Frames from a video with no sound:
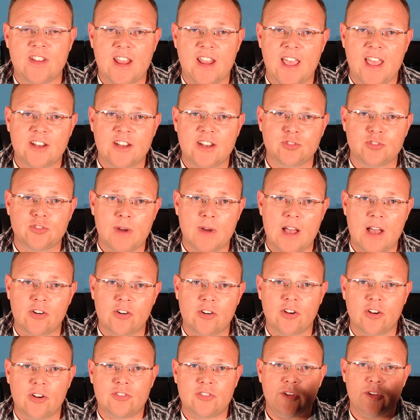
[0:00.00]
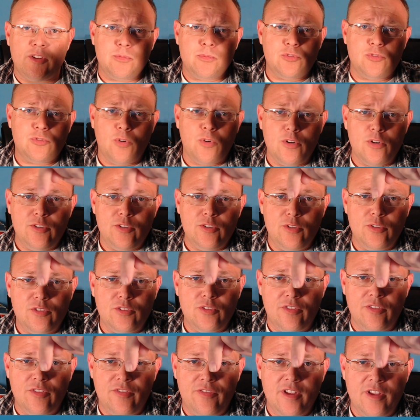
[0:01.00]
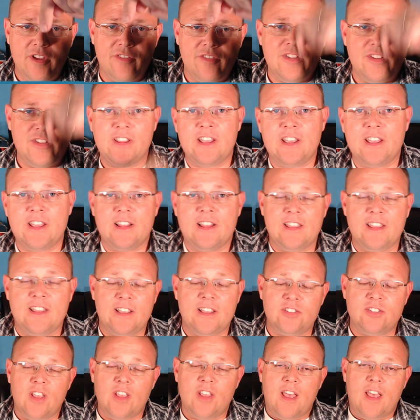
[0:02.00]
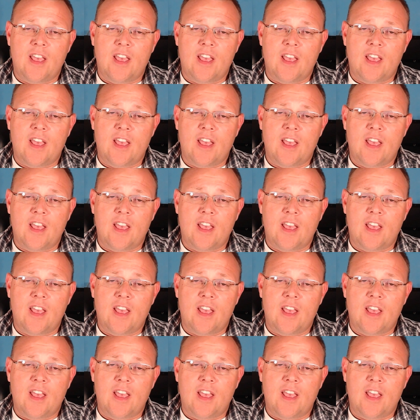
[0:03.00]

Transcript: edge router of some sort, use the affiliate links,